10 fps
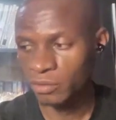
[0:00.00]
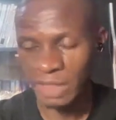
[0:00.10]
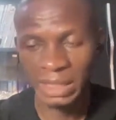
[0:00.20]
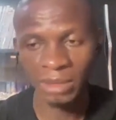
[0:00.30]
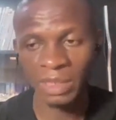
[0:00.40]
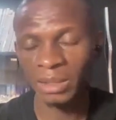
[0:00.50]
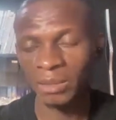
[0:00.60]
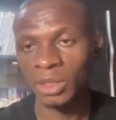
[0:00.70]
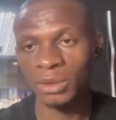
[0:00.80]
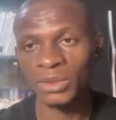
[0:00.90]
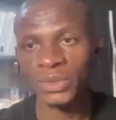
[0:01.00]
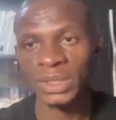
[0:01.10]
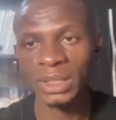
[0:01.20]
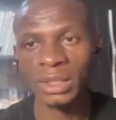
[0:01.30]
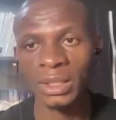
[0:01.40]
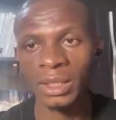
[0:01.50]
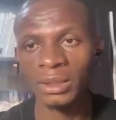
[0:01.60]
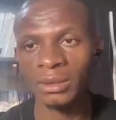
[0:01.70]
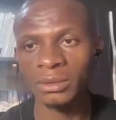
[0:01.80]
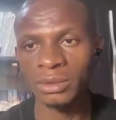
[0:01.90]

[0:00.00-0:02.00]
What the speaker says: write them an email to say, hey,